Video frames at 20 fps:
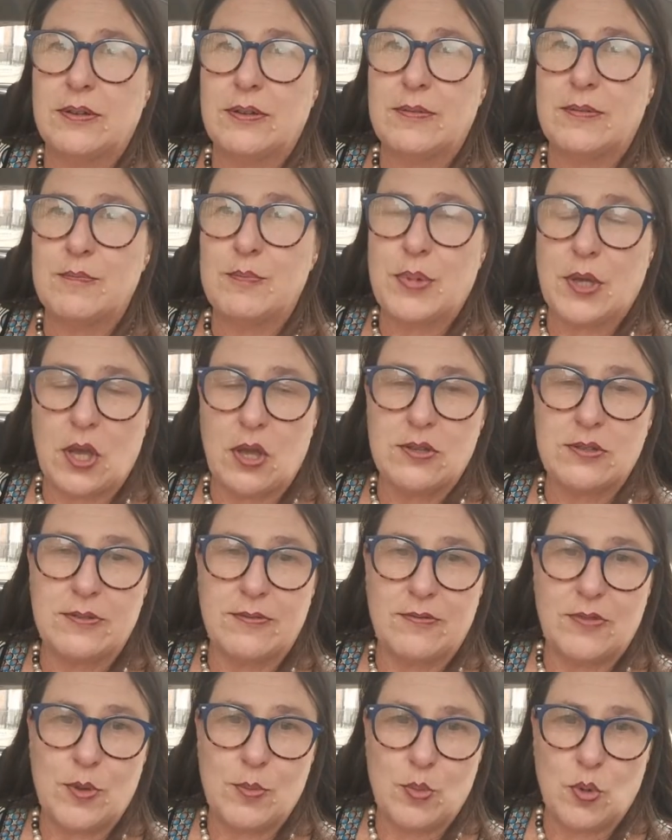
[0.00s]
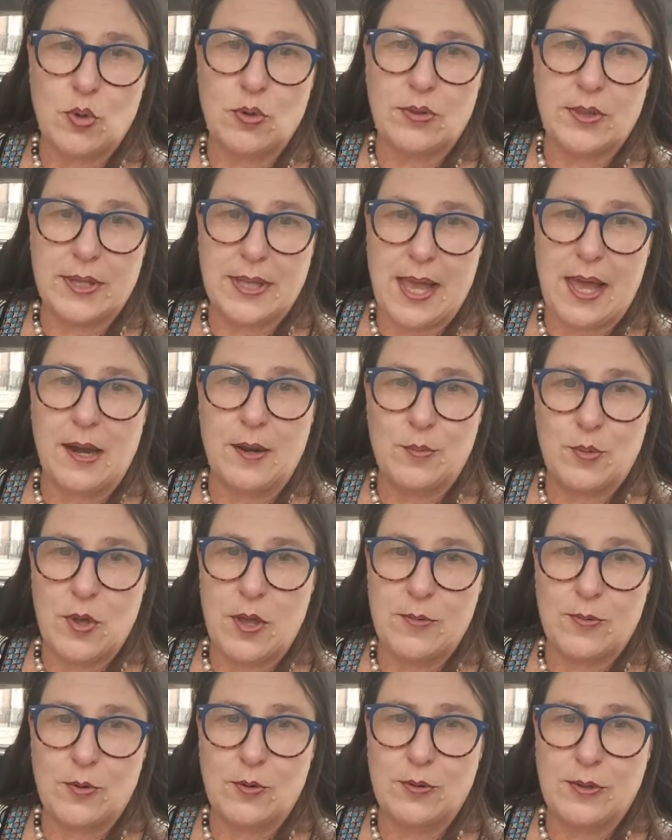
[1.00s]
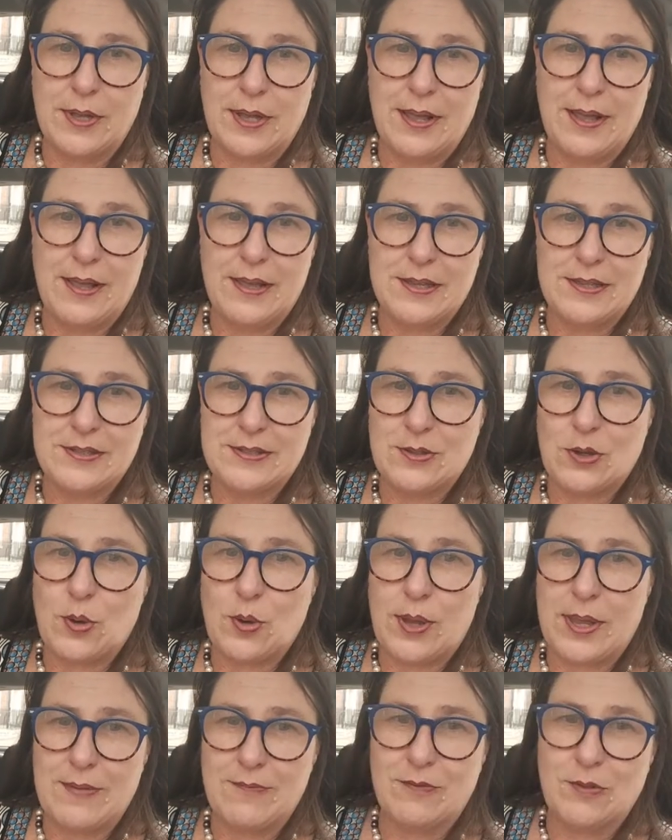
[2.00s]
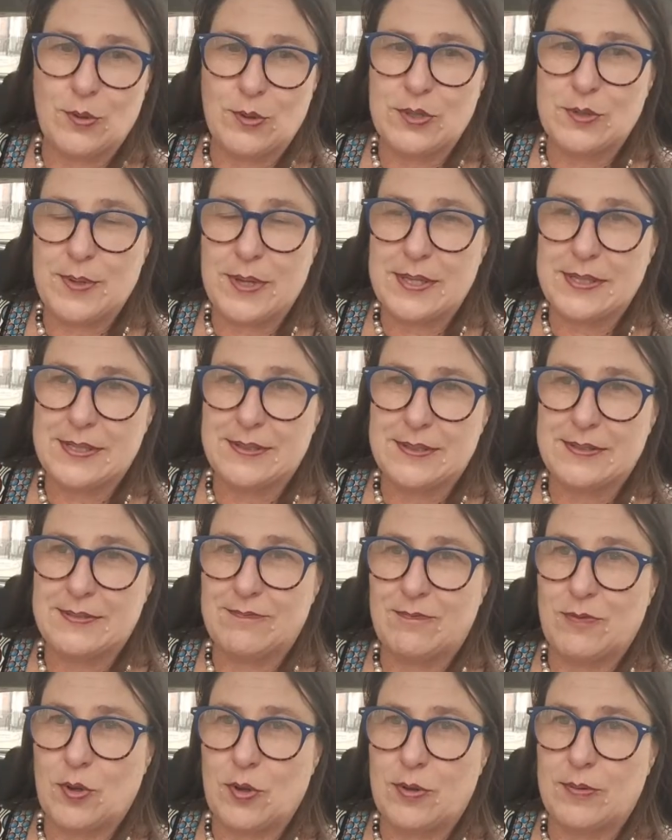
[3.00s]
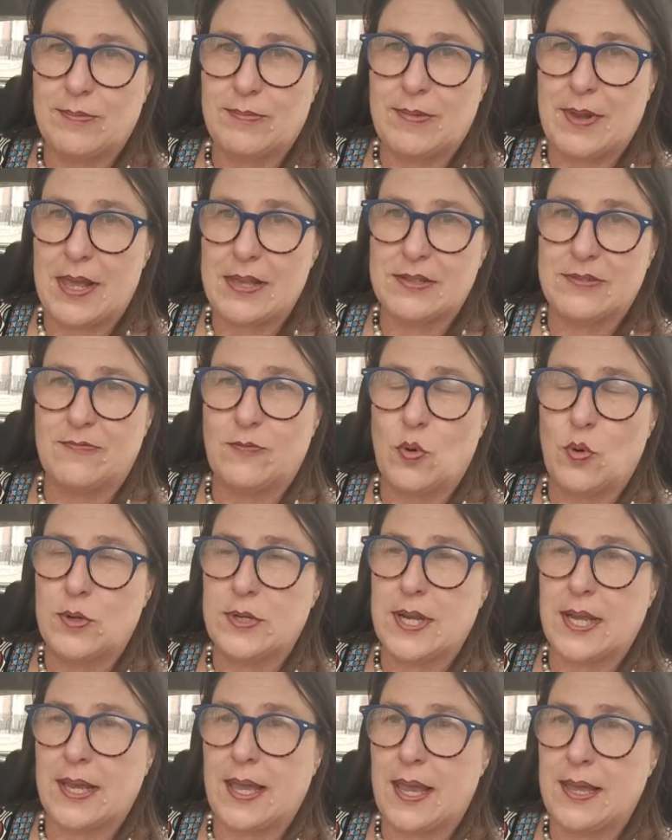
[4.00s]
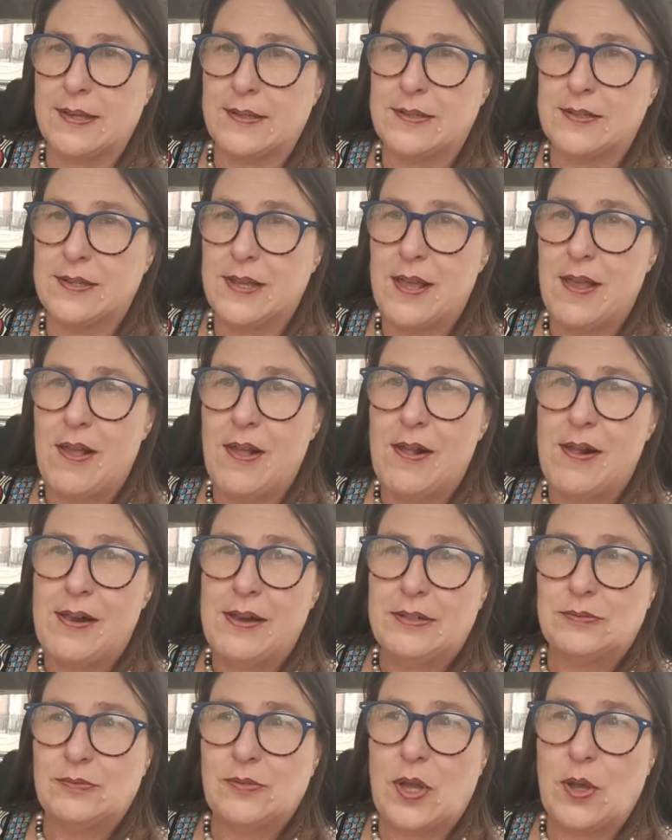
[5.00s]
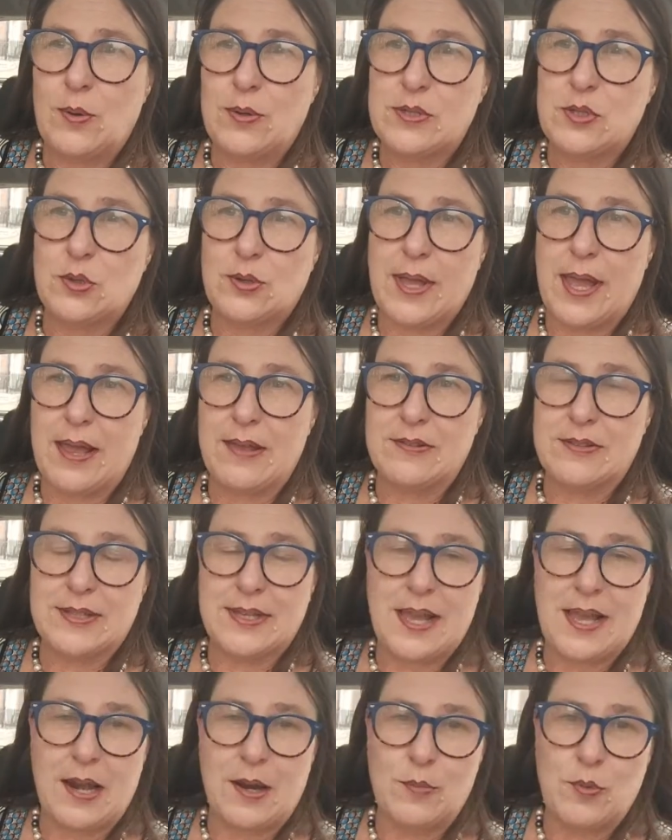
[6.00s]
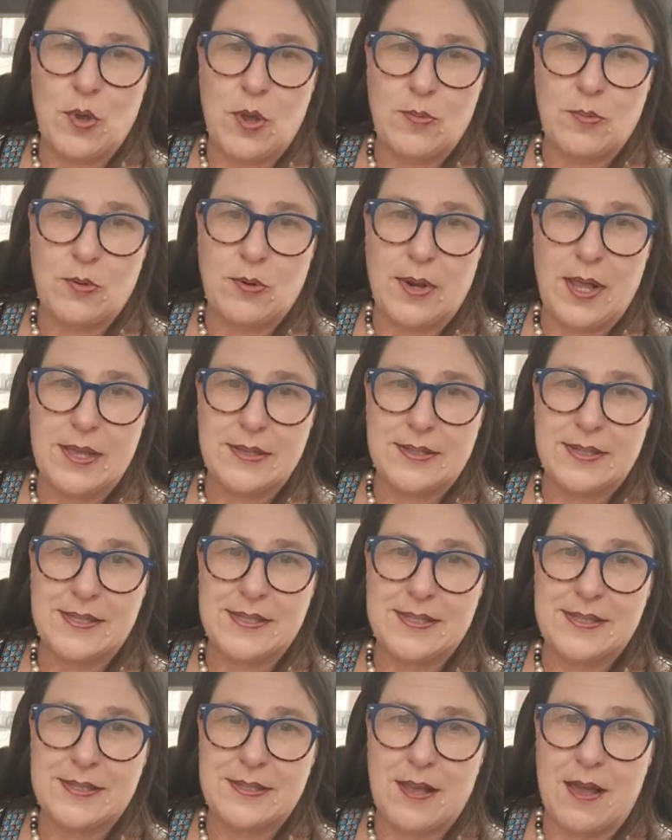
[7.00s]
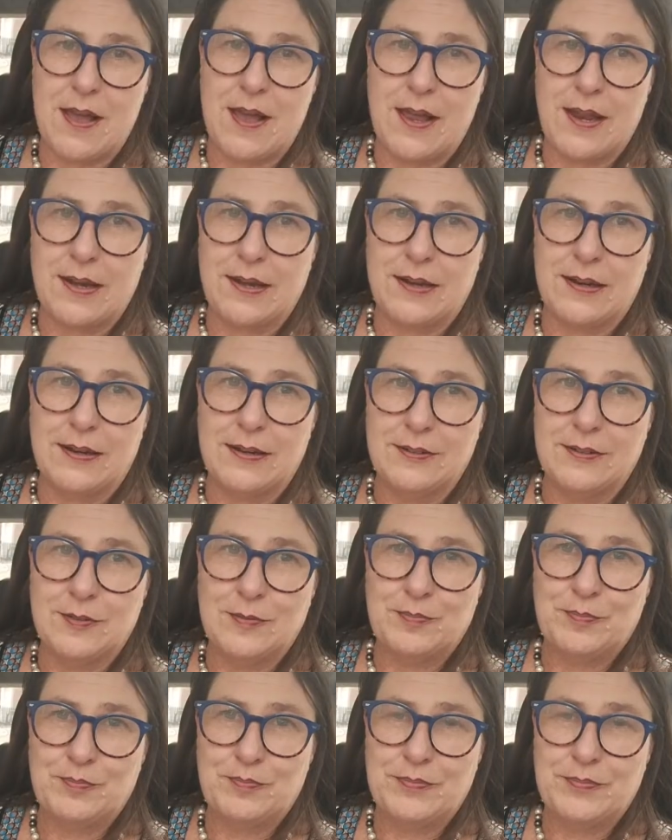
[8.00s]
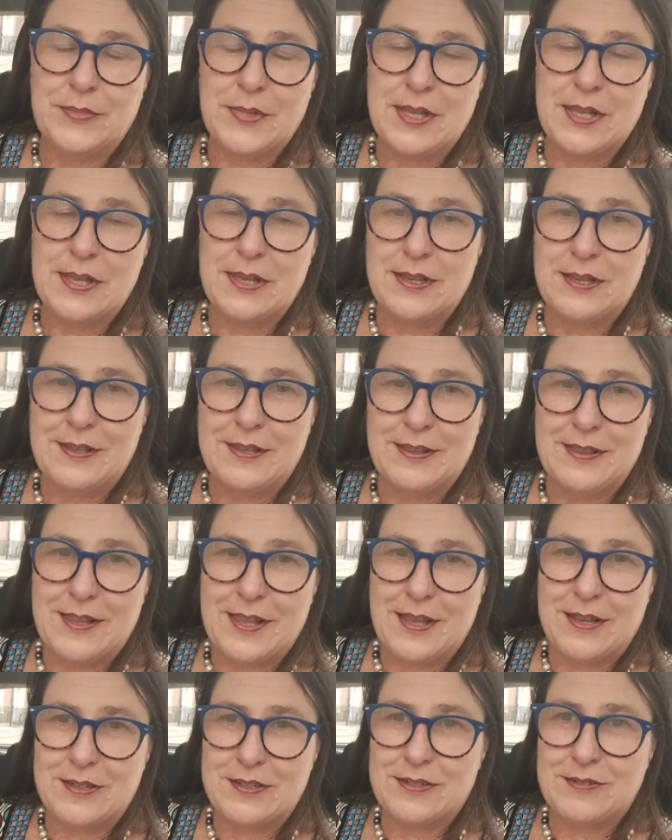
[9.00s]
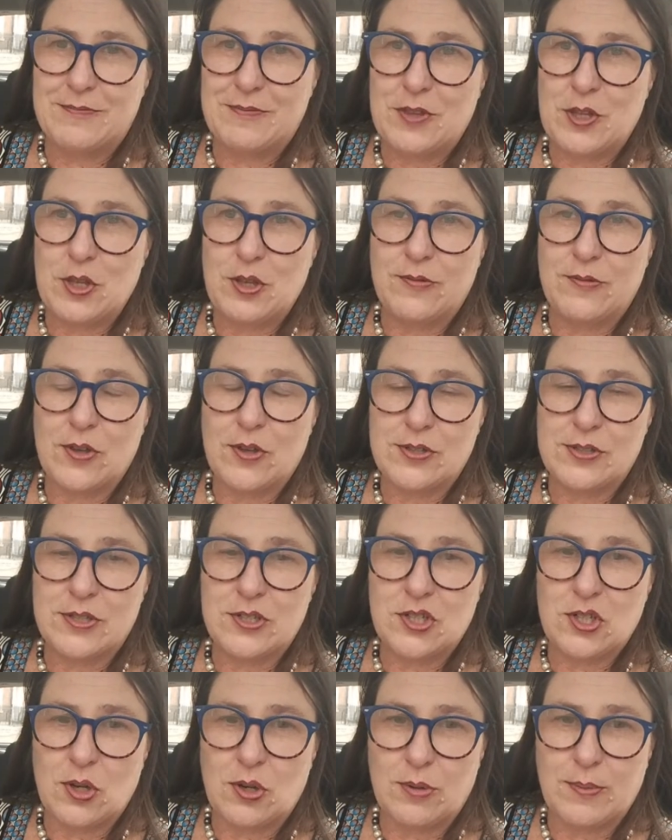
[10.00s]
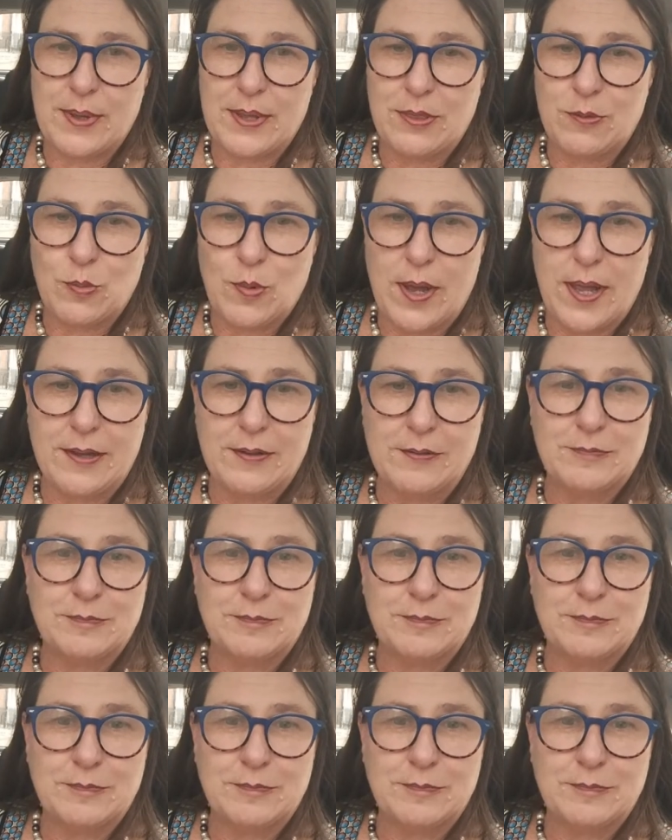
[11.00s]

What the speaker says: because of the book The Colour Purple has influenced me for the last 4 decades. I always look at the colour purple as a sign that the universe is showing me the way.